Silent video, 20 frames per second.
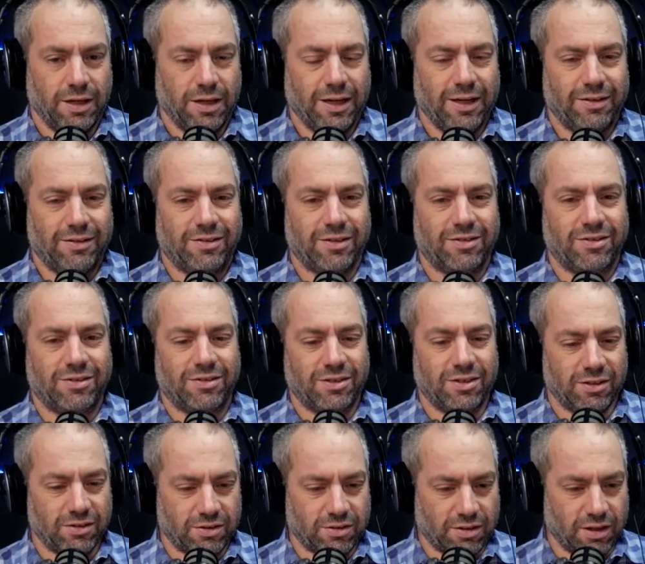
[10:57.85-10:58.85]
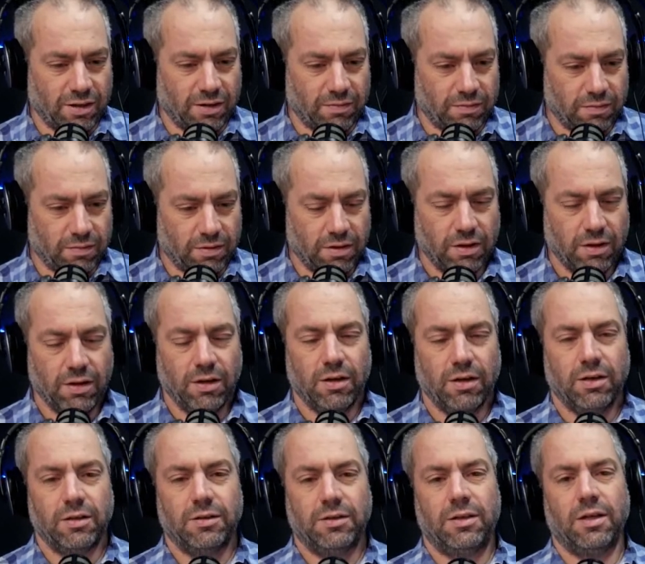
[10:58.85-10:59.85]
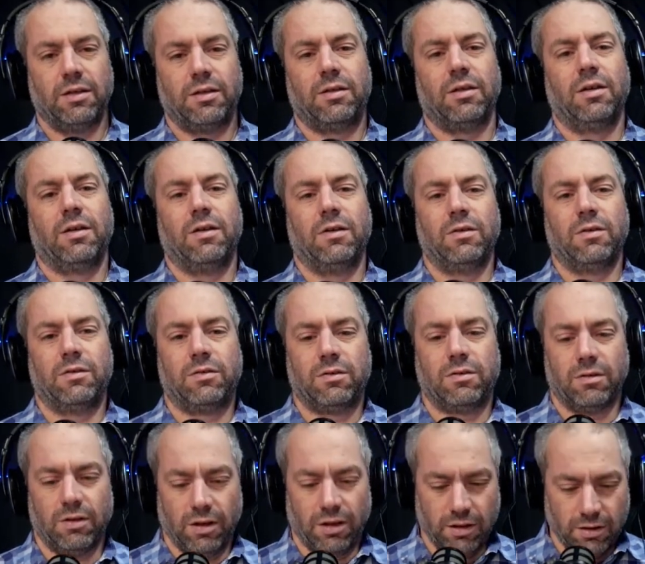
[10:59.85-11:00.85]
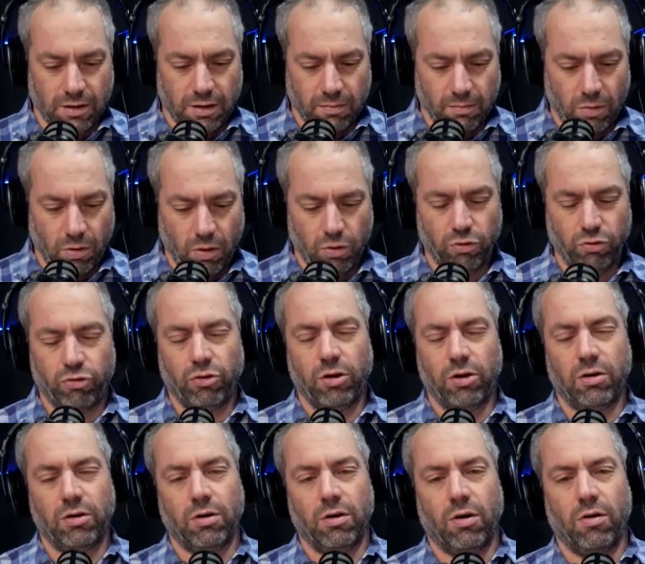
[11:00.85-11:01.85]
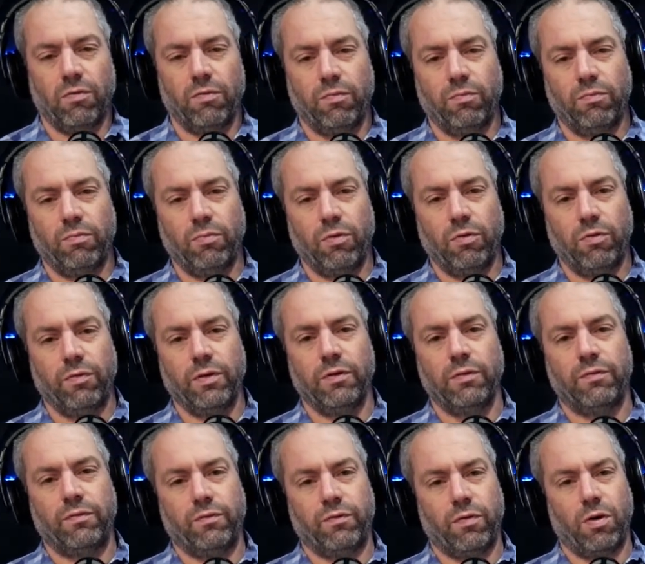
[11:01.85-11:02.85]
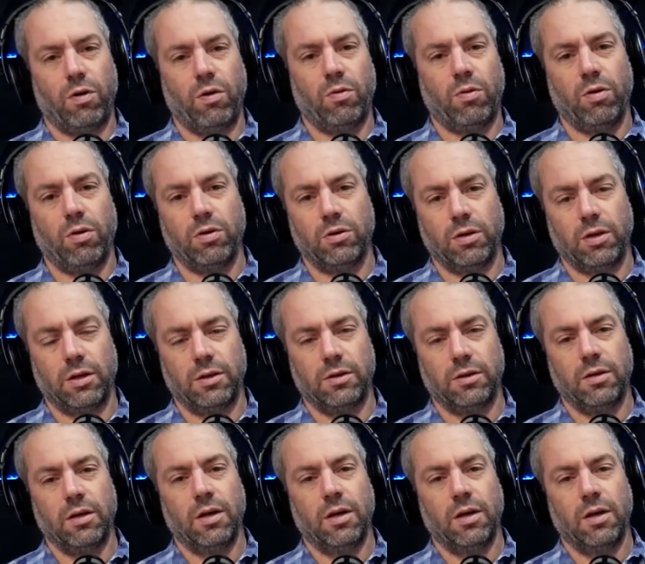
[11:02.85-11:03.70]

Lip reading: It's a system that is in the motion of moving forward and